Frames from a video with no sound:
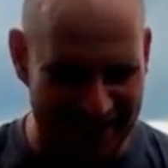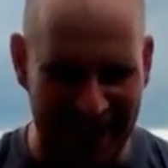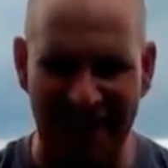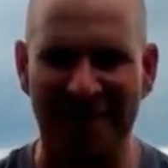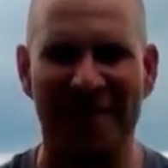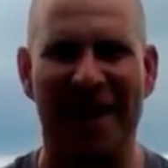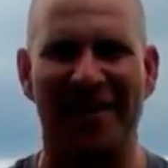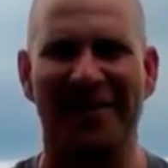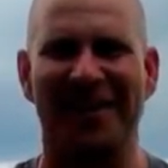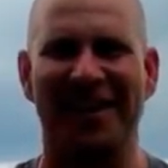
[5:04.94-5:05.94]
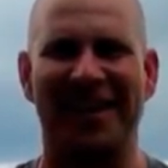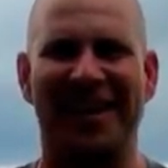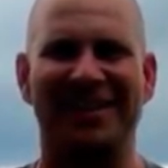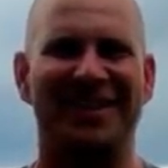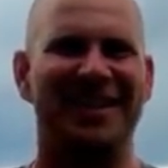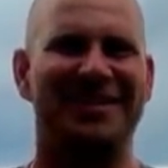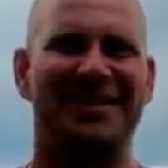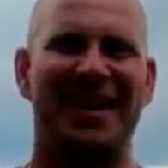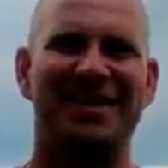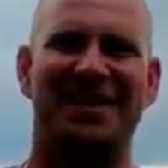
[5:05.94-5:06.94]
Calvin Malvin, he
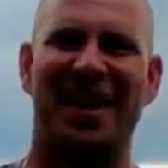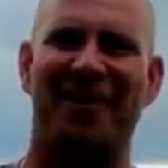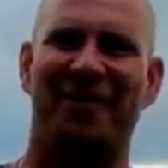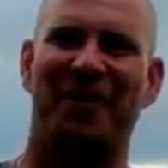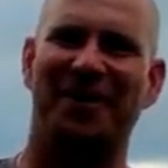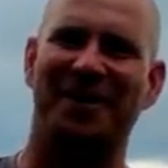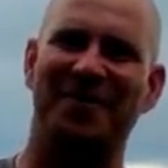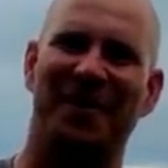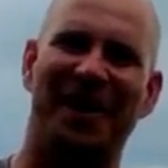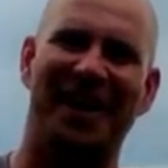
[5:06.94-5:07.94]
takes Calvin with him.